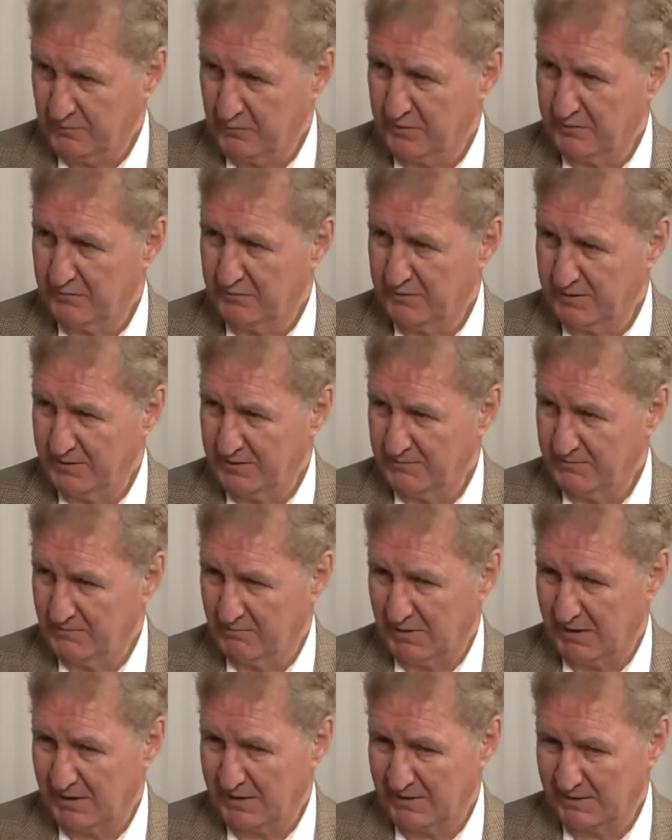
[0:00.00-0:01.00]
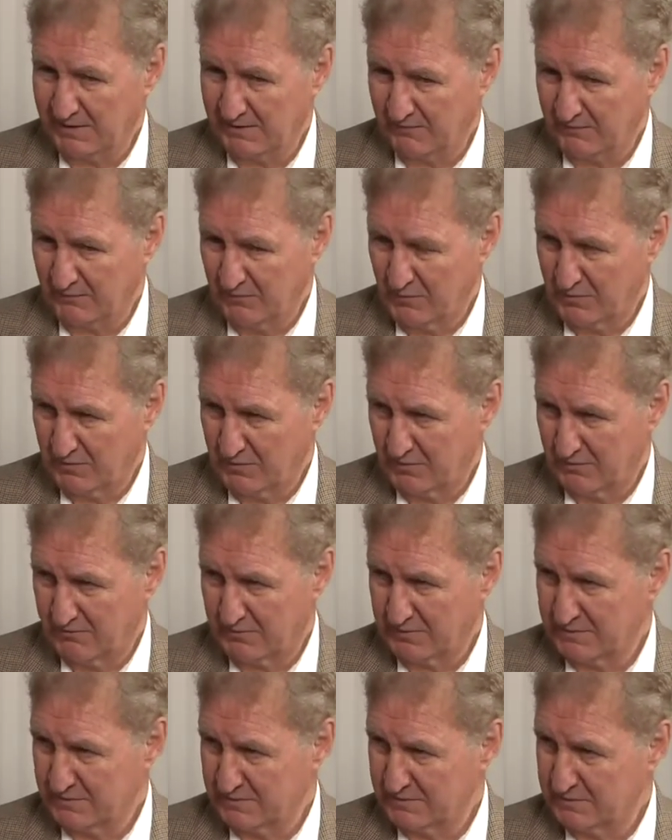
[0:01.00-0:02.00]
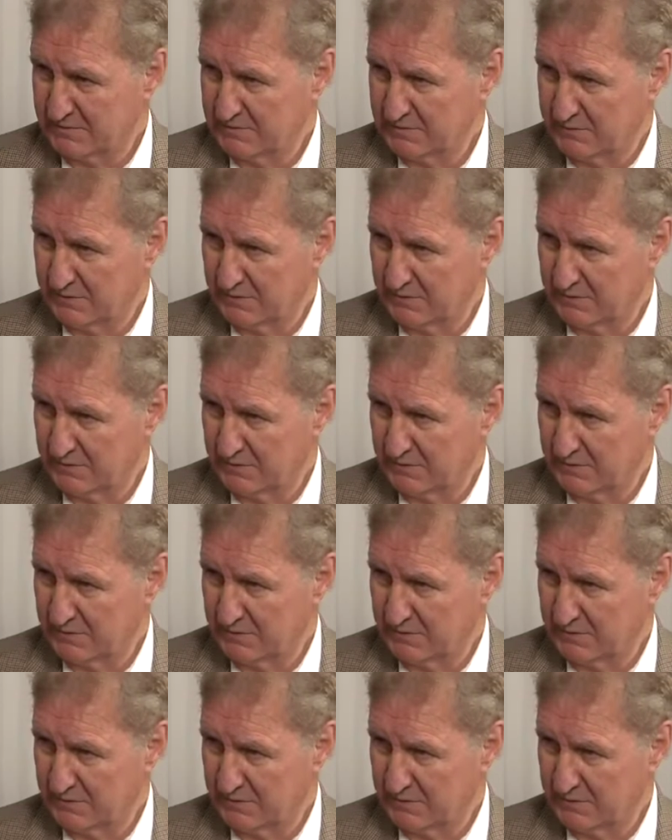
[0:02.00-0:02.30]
We're already mining at 4 kilometers.